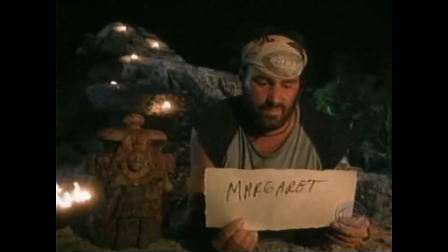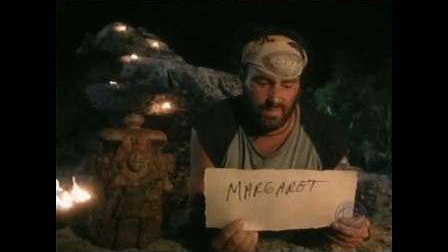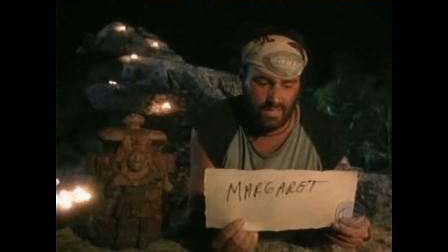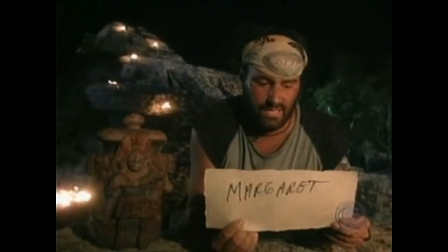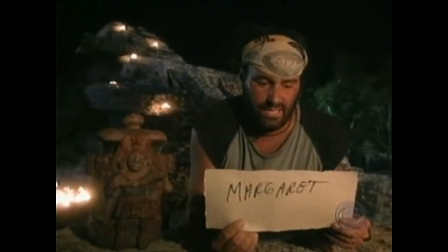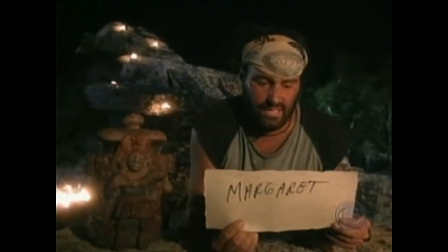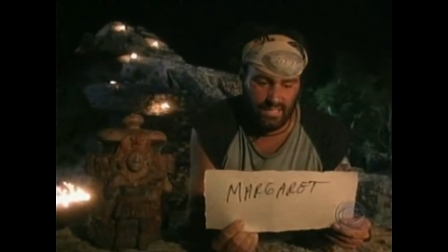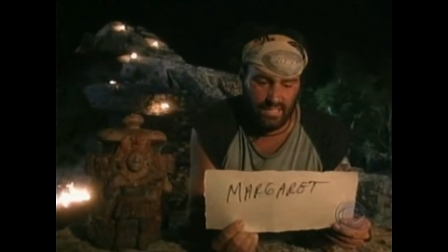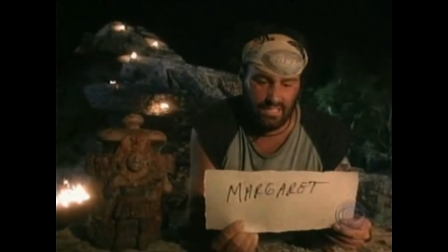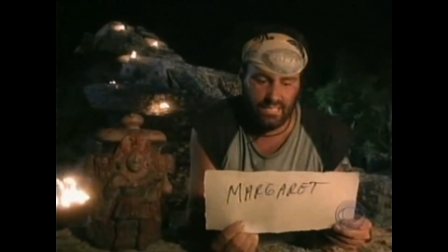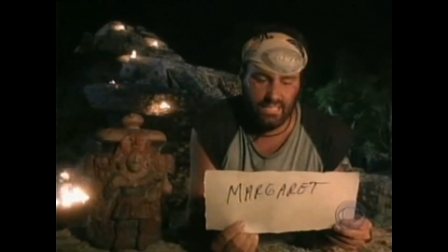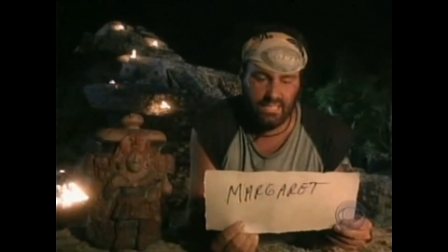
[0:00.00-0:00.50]

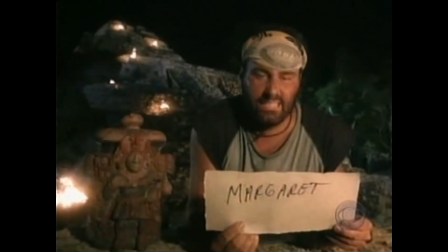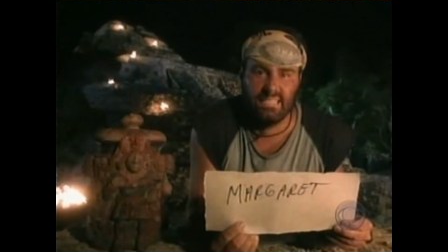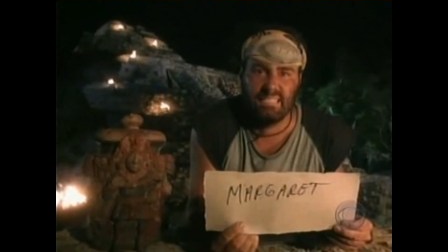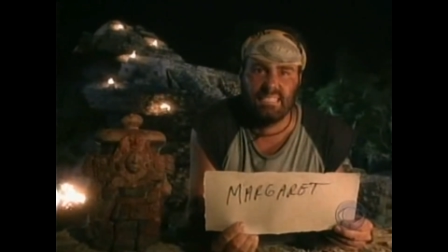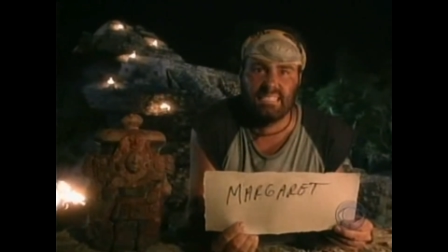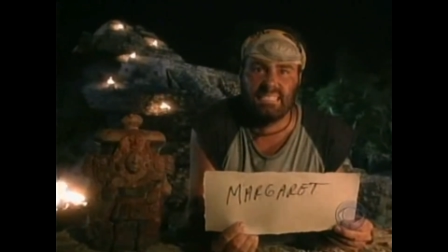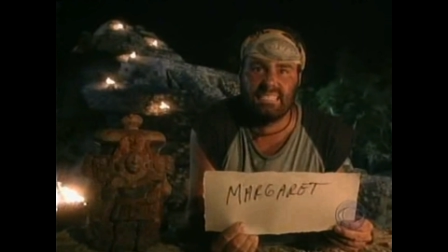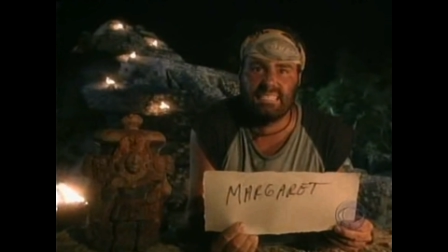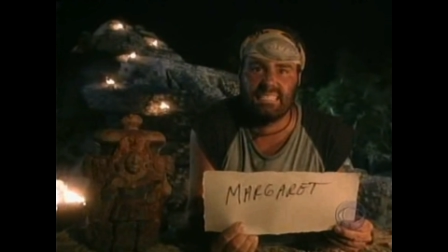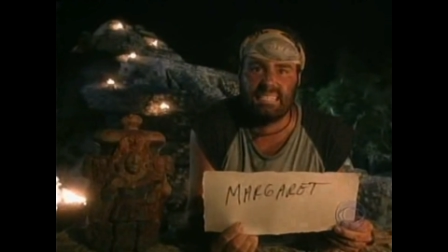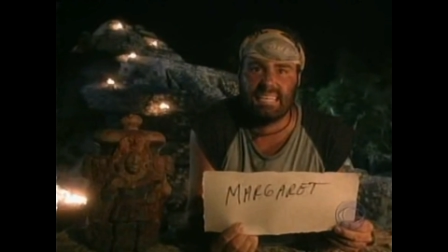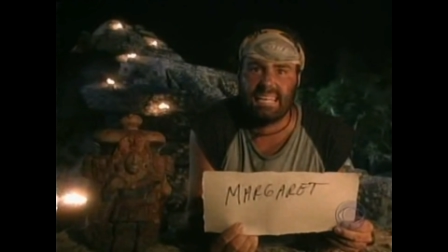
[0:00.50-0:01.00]
man.
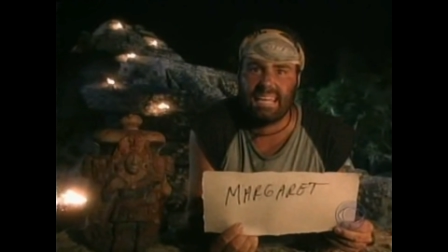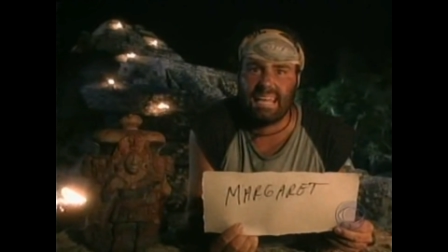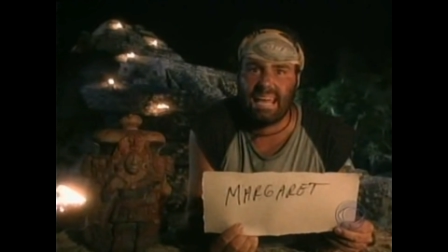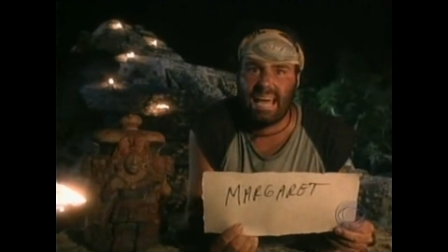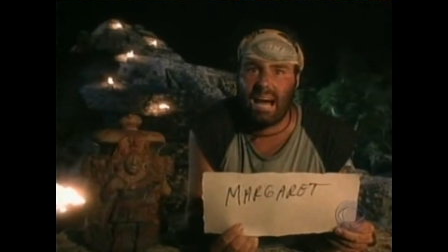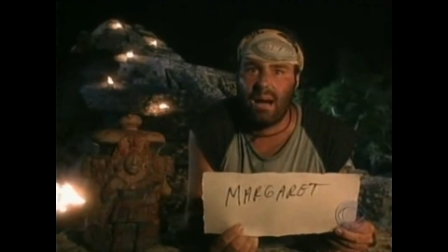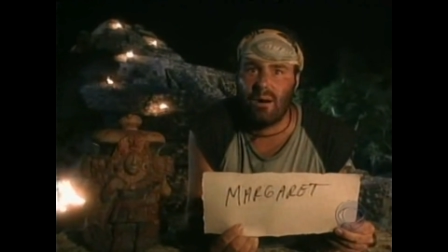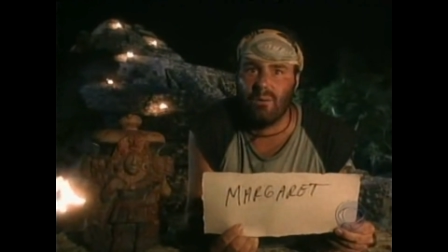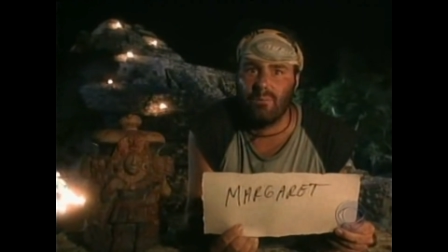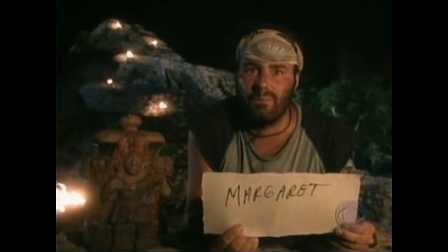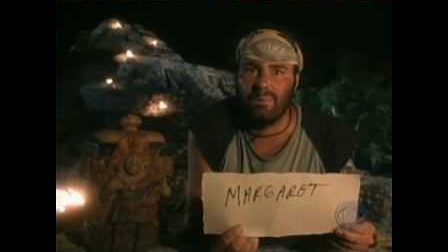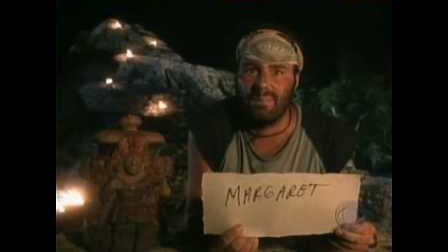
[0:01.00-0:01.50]
Get
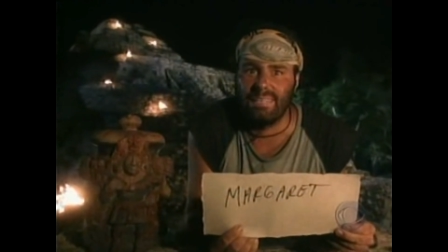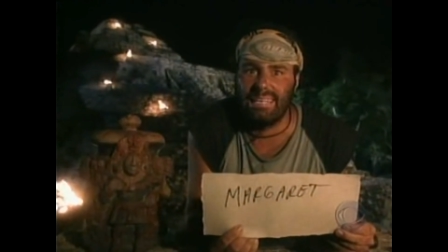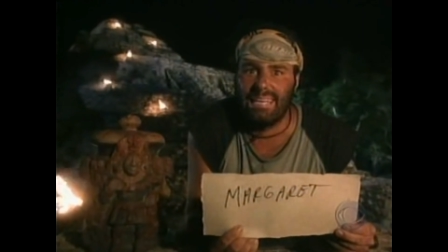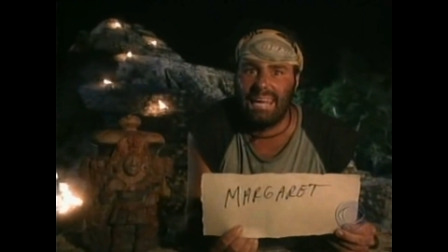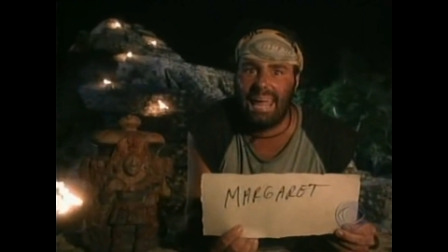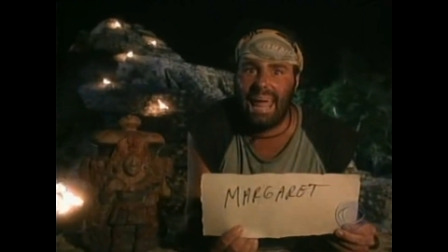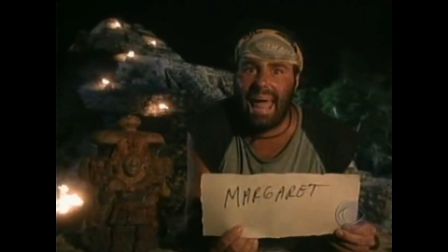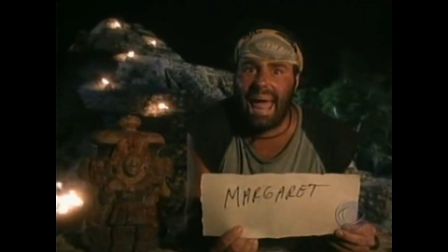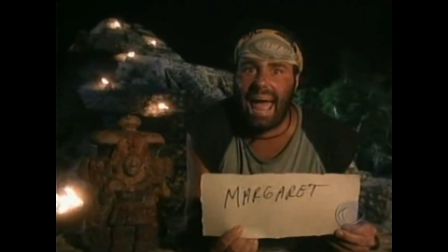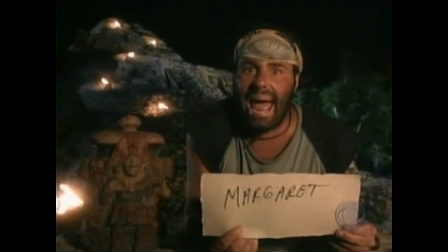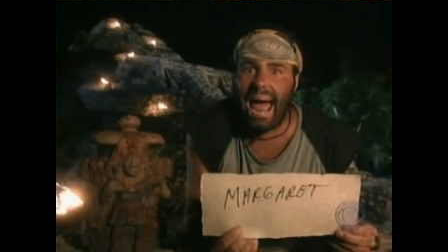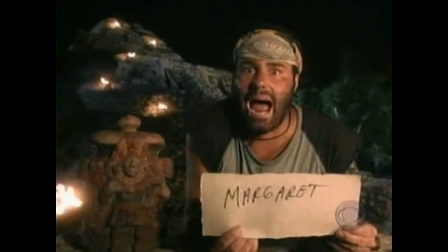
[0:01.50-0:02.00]
out
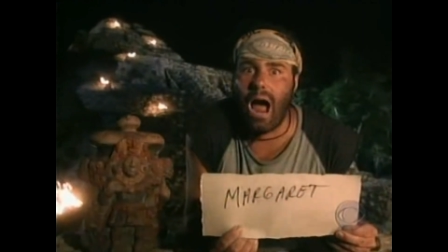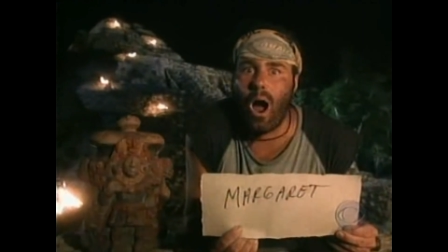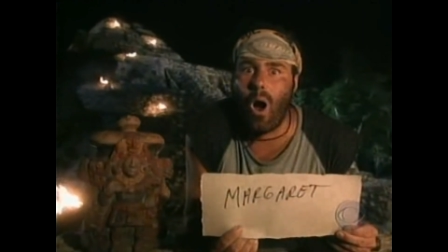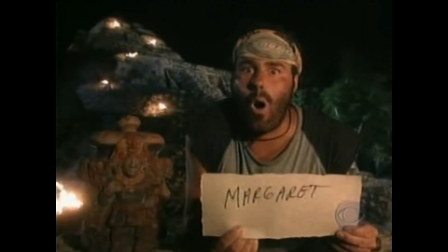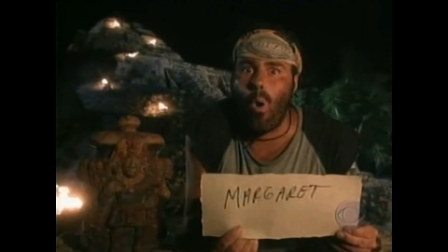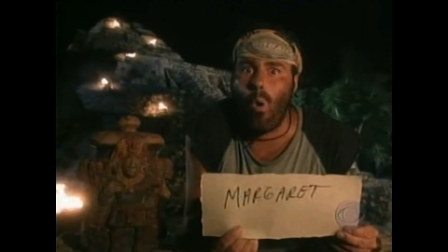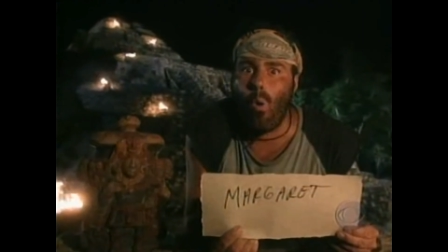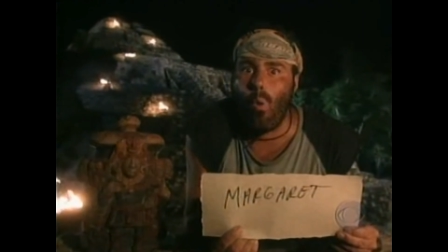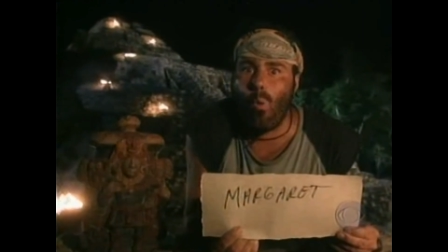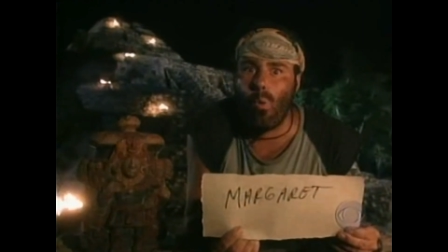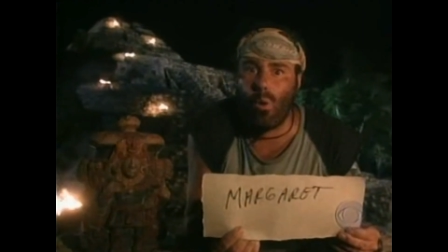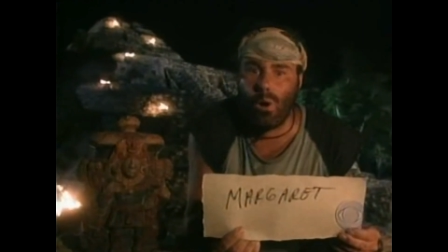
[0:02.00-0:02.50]

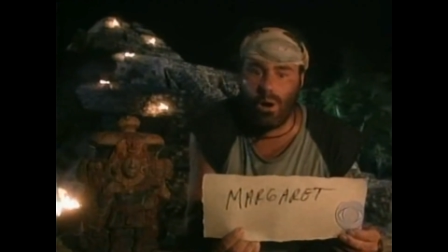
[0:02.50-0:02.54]
now.